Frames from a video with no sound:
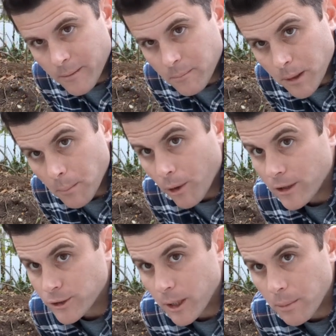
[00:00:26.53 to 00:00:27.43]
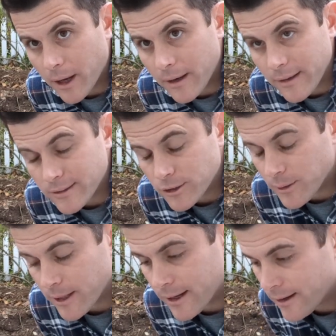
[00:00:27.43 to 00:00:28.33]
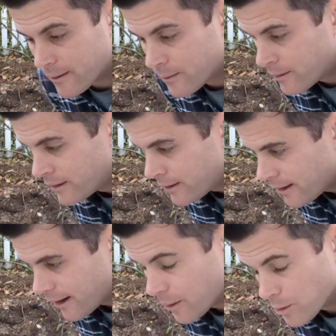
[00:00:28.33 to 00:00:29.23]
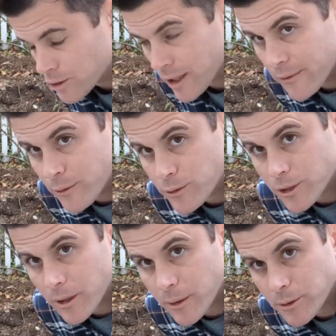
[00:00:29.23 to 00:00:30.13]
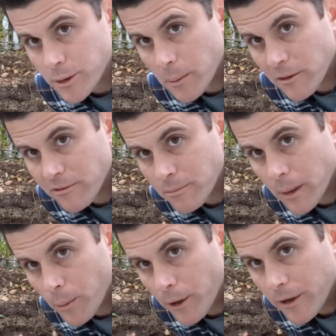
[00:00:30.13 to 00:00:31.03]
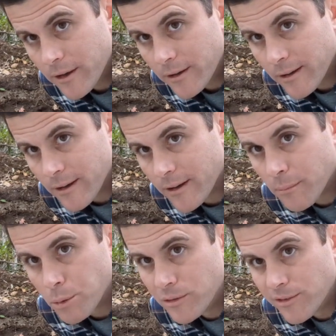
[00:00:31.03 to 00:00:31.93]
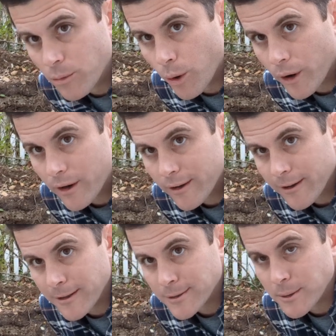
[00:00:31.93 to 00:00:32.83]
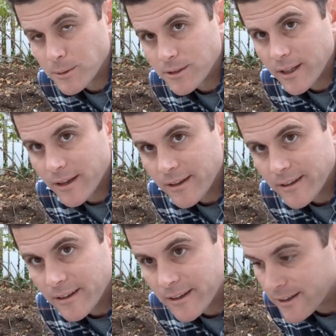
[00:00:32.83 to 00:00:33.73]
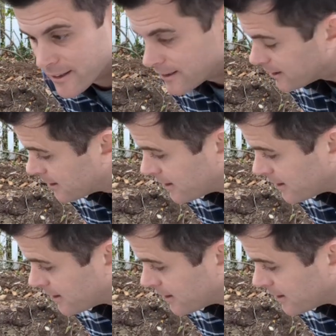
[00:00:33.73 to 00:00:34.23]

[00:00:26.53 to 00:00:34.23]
but I bought a tripod. And so now I will try to show some of my work, proof of work, as they would say in